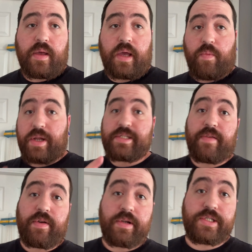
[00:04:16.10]
And when I
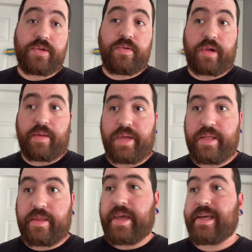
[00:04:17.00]
say very soon, I
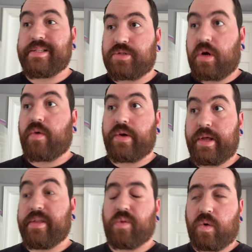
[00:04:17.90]
mean like it's
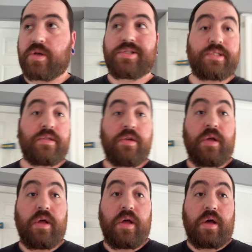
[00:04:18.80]
already in the works.
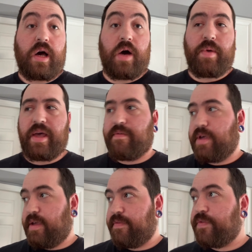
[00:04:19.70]
We have
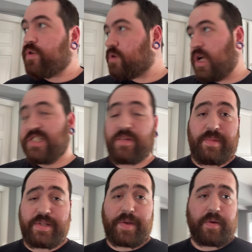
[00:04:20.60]
a full custom
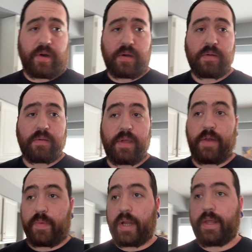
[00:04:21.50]
interior
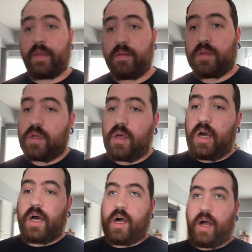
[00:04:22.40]
getting ready.
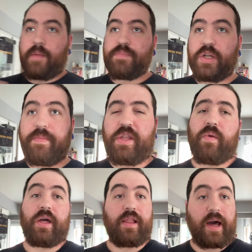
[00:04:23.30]
I'm gonna be
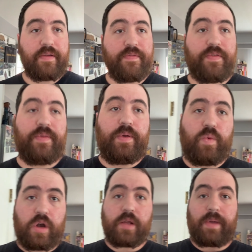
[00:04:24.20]
doing a lot of the
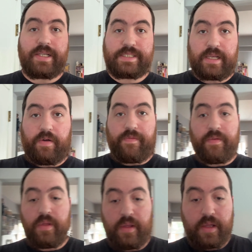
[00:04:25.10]
work
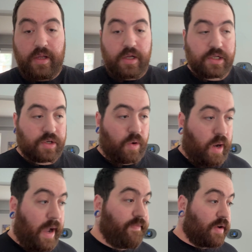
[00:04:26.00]
myself. So
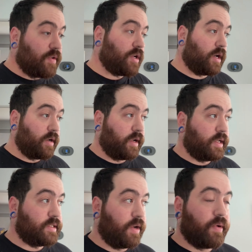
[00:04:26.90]
I've never done
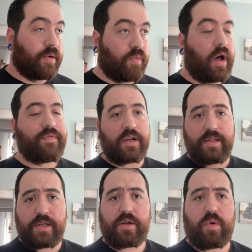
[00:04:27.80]
interior, well, I've done
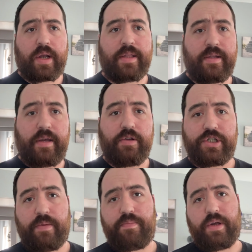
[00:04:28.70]
interior work at the
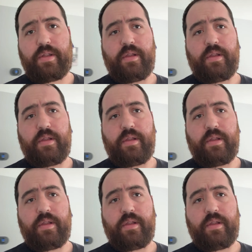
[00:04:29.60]
dealership, but